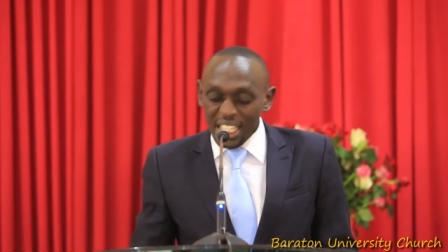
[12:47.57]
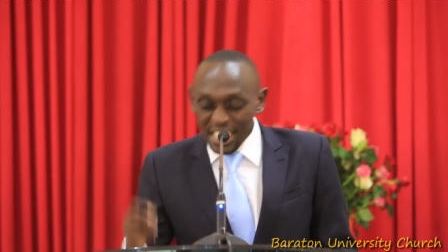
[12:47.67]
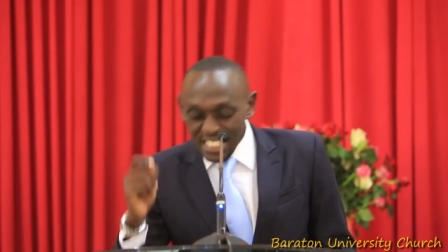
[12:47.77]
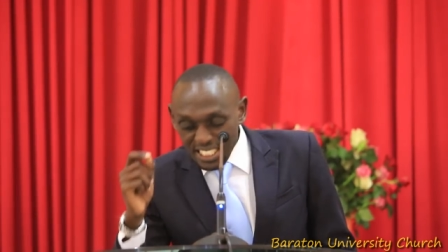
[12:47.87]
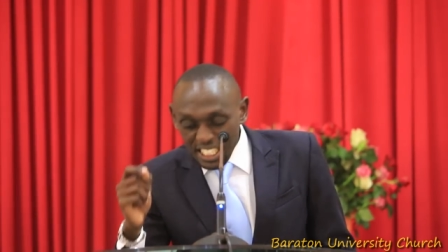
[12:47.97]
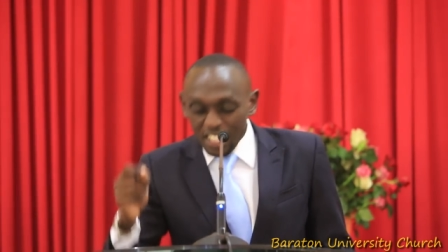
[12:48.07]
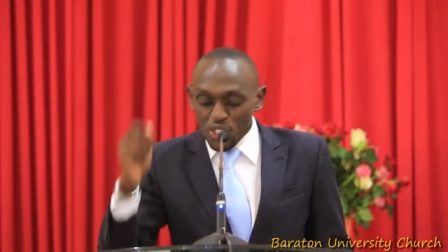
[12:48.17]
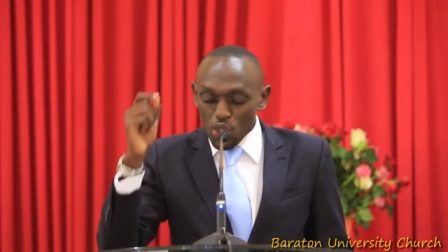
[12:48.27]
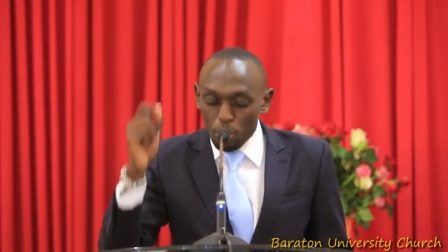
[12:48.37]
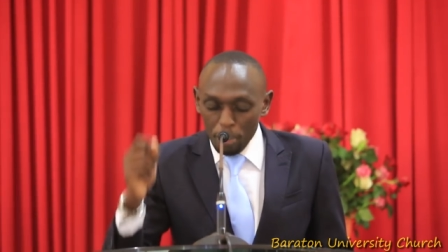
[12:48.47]
It
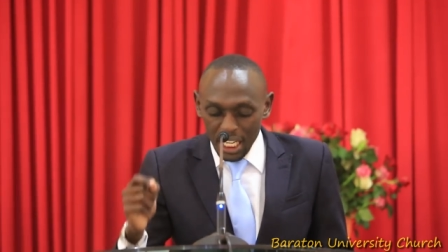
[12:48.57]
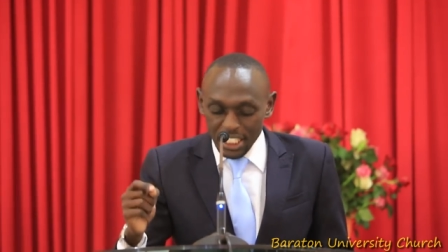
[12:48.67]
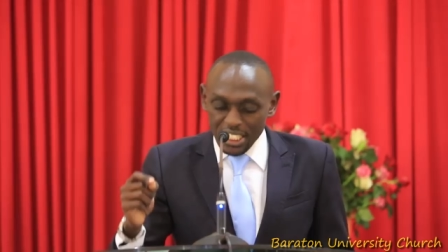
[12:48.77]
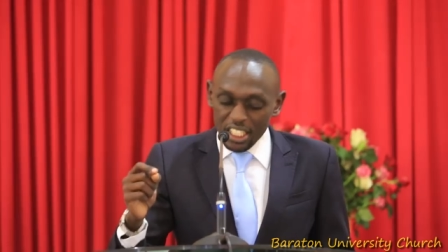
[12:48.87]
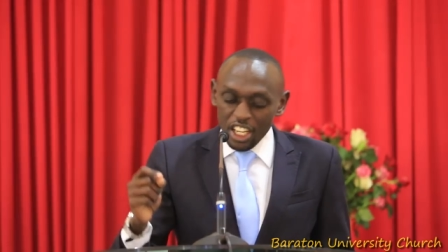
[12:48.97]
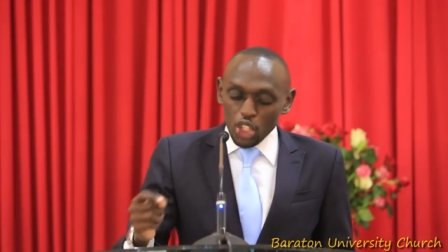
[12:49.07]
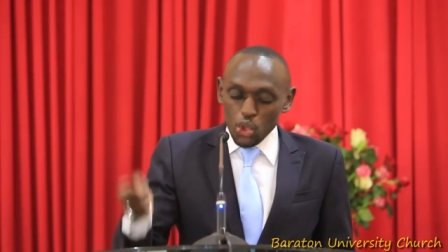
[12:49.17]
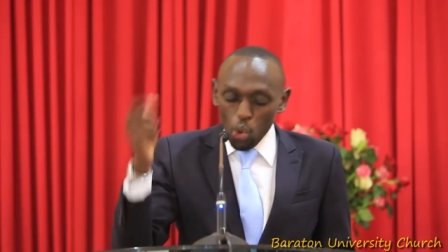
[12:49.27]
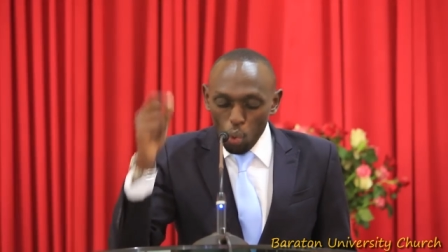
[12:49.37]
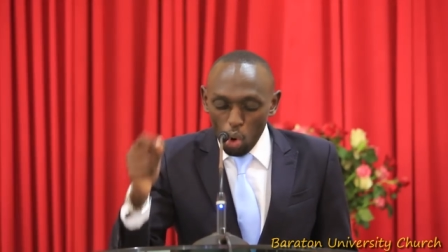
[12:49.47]
takes humility
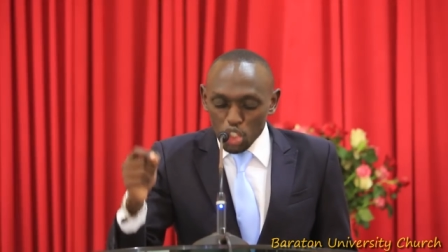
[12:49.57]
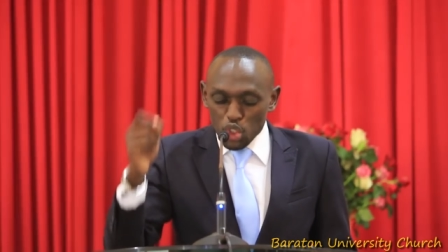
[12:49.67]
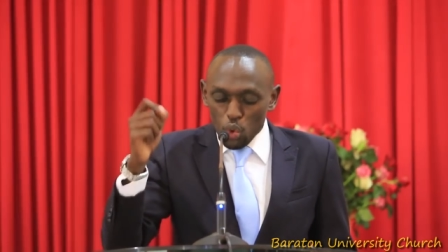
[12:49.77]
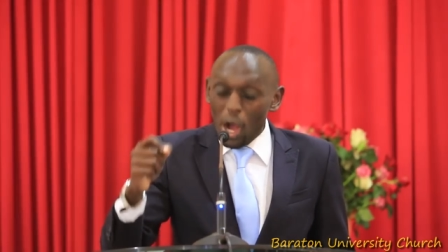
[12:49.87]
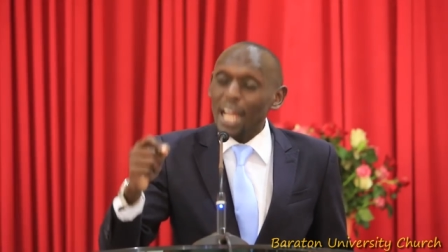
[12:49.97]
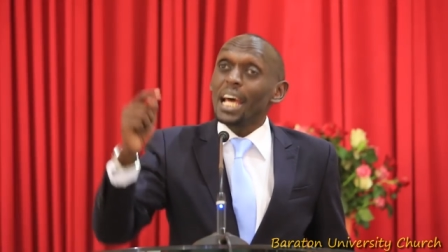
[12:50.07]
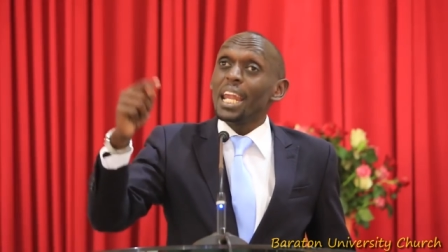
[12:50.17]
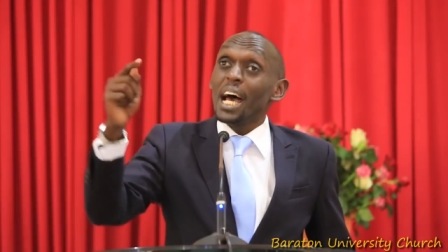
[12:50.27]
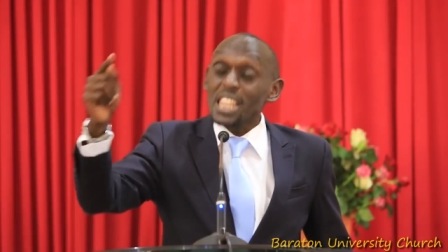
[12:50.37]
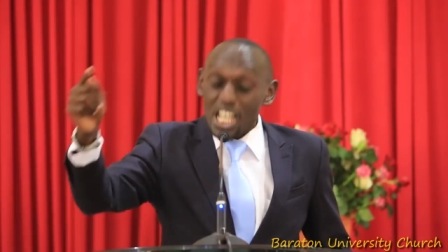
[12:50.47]
to wash one
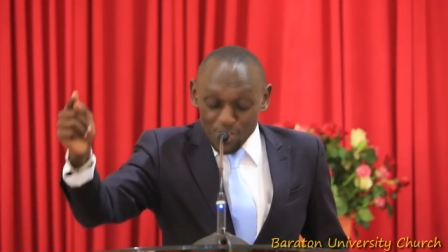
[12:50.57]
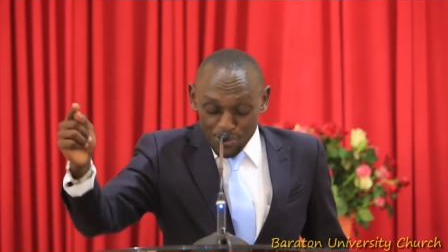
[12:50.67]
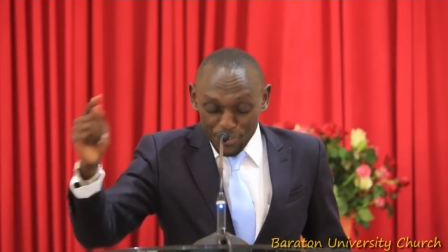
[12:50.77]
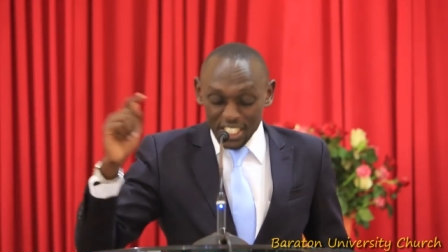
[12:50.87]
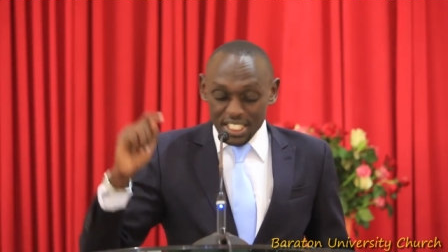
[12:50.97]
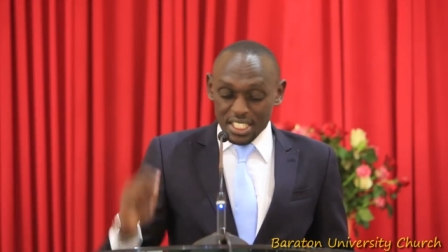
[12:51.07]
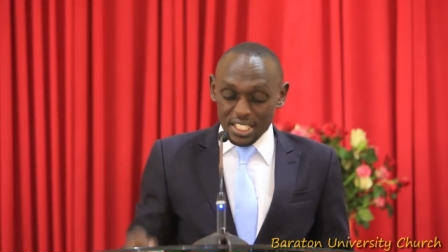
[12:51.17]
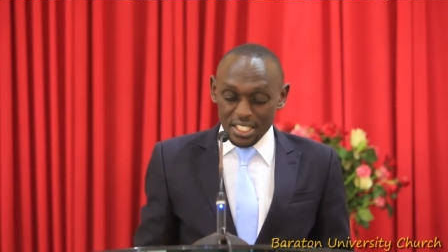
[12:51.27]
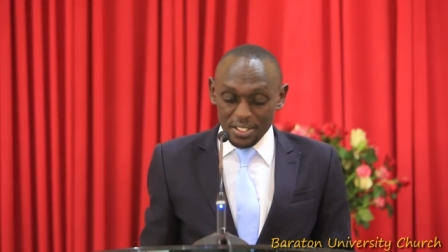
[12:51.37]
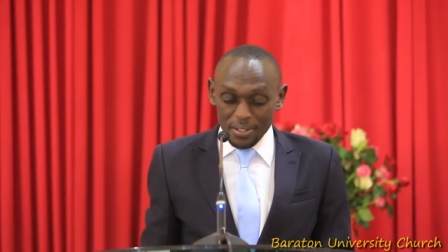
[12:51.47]
another's
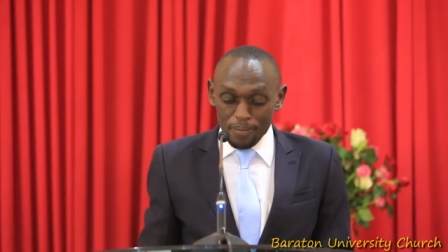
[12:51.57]
feet.